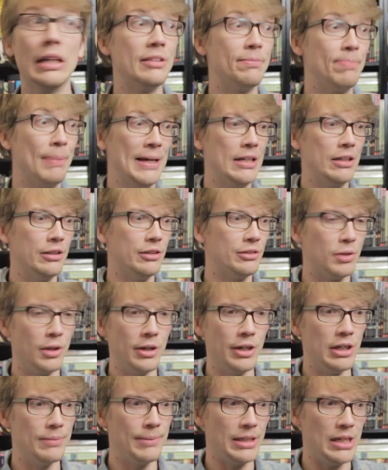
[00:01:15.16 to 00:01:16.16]
The spider just
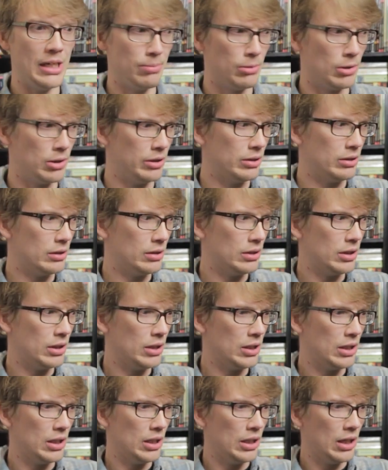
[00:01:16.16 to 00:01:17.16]
crawled onto my keyboard.
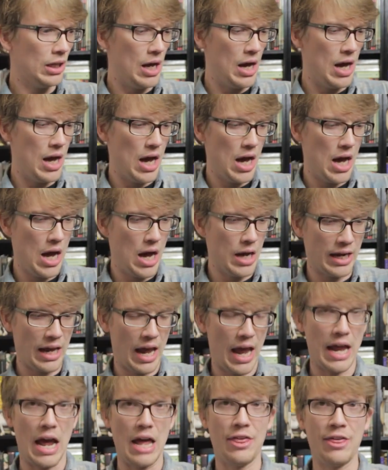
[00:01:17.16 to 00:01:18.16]

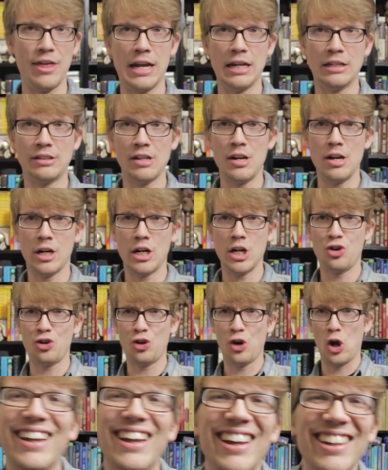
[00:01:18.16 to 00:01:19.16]
Okay, I think it's under
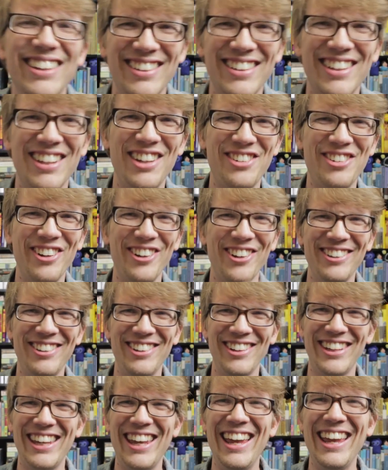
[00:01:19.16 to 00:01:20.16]
control. Because
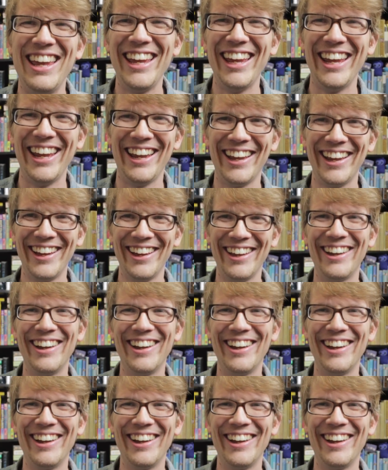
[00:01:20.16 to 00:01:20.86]
control's the key.